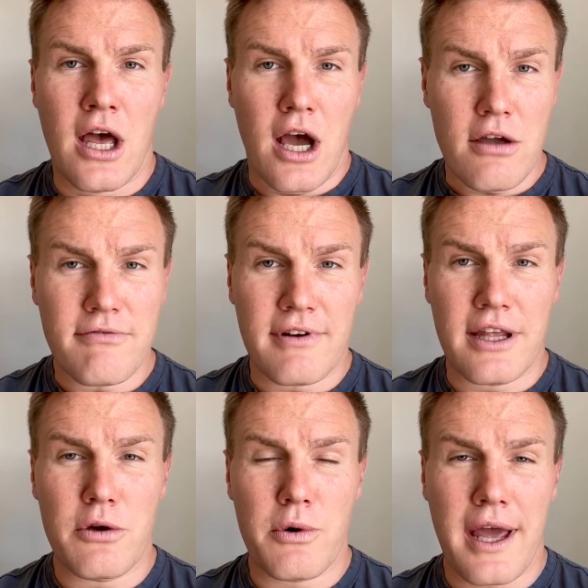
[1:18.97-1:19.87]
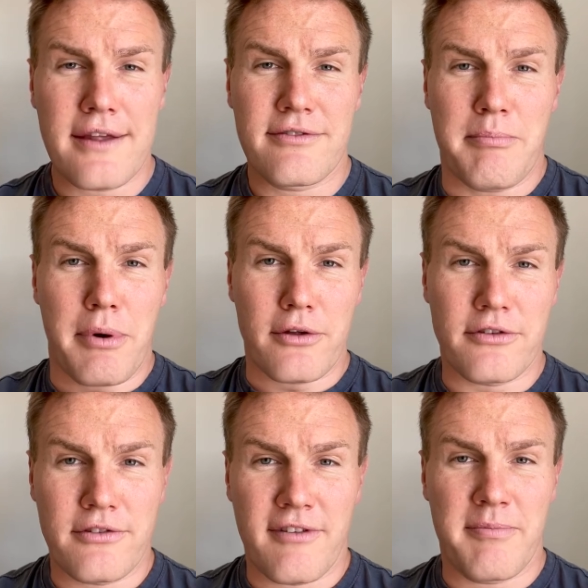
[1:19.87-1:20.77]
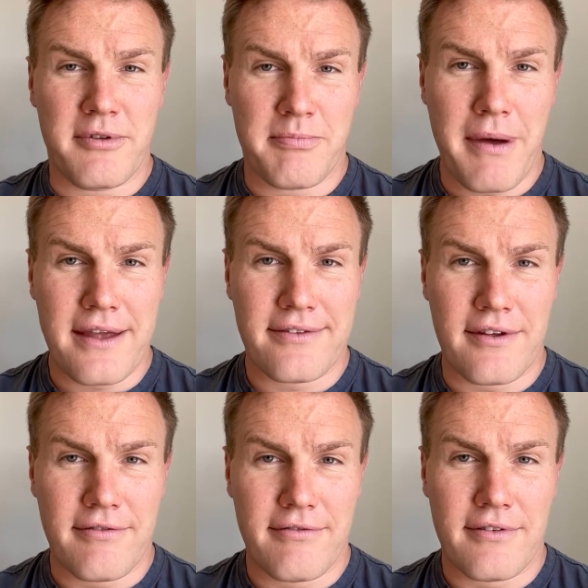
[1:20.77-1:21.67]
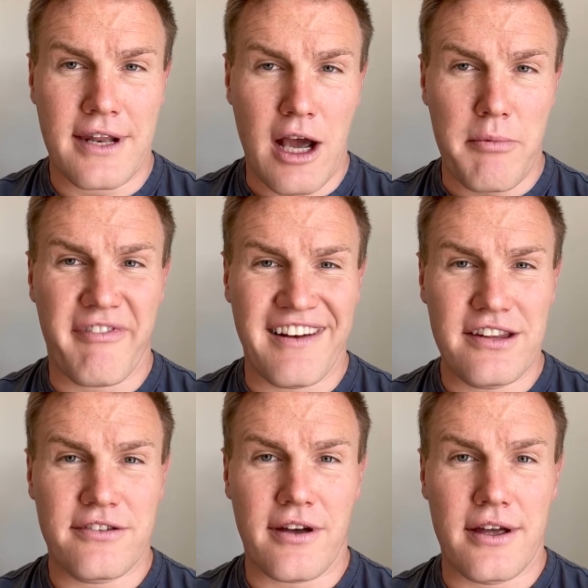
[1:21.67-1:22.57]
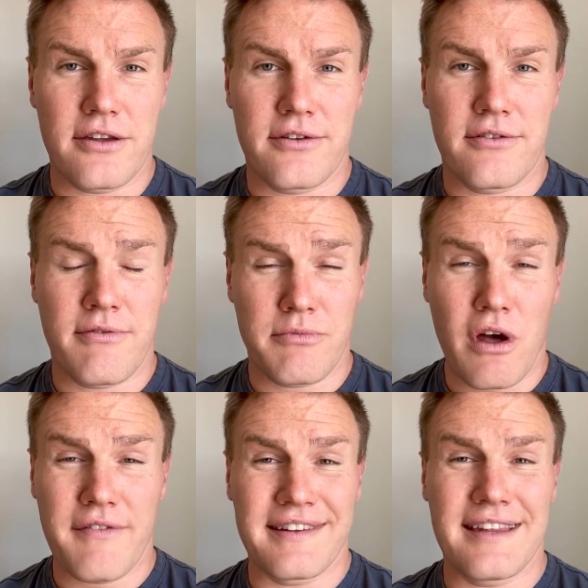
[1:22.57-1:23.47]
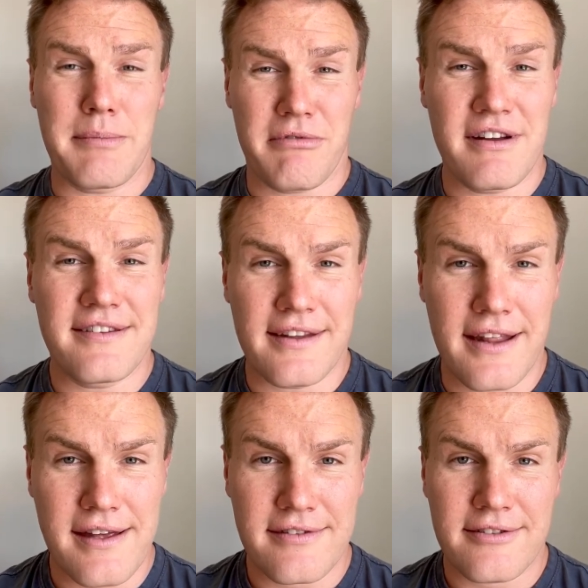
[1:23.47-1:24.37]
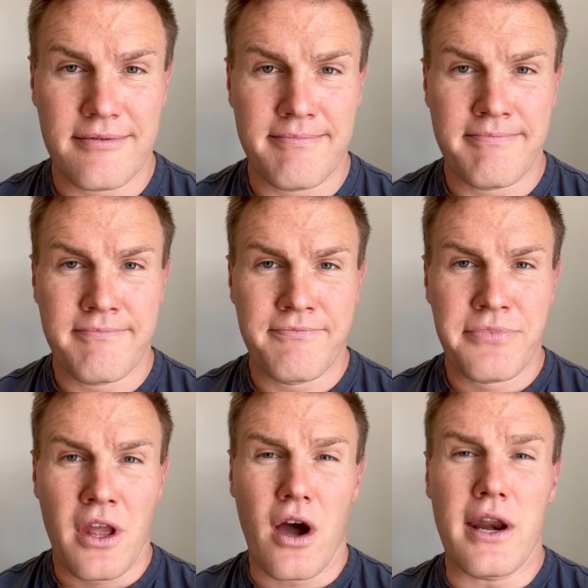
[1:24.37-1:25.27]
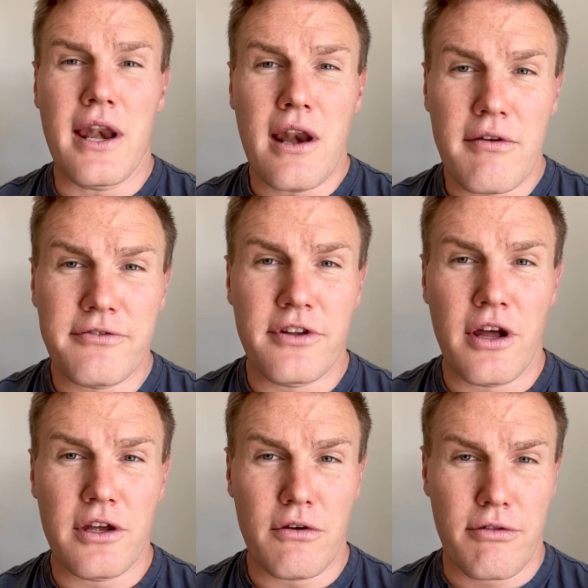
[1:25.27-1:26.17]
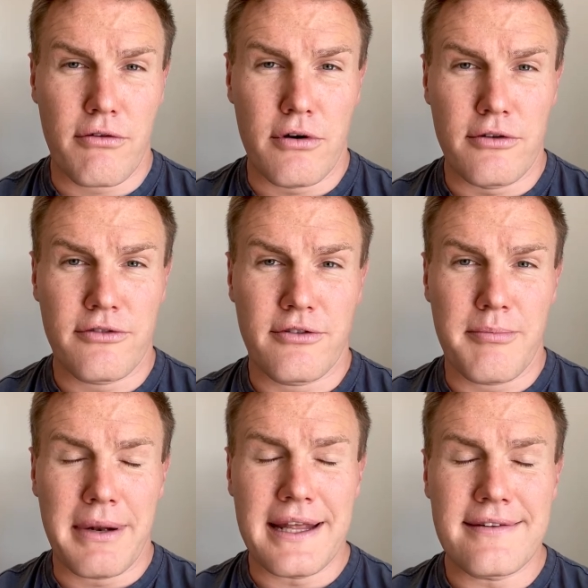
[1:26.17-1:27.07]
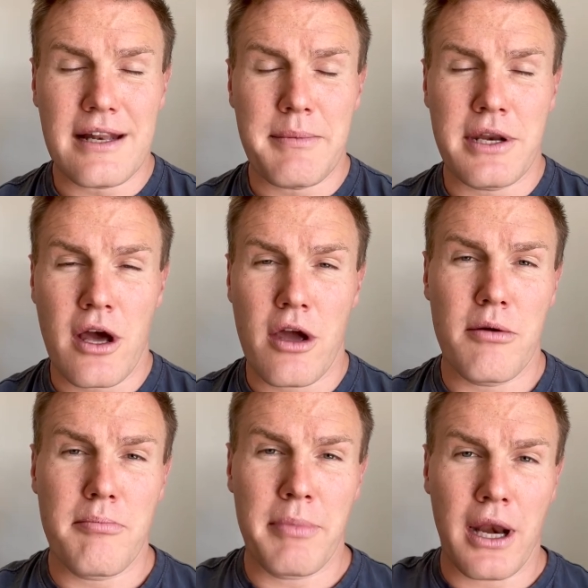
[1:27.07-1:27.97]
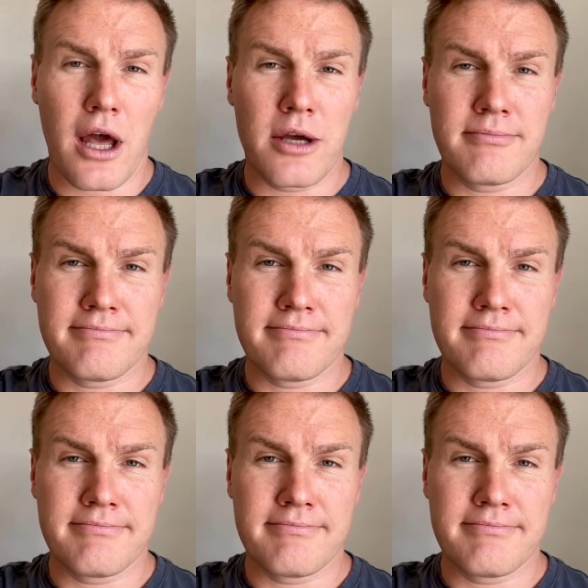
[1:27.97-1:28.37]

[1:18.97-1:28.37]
Hopefully, you'll gain some positive perspective and helpful insights from diving deeper into this. I'd love to know your thoughts. Please let me know below.